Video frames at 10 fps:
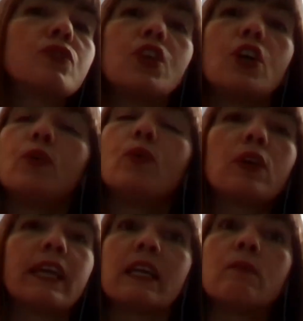Also
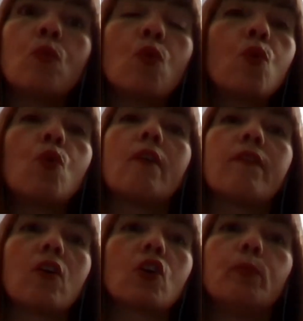getting more of
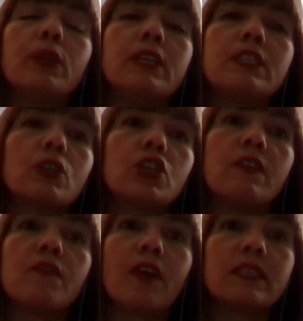our companies to actually
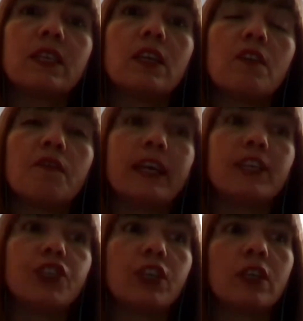invest in
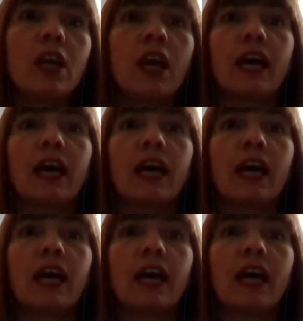innovation,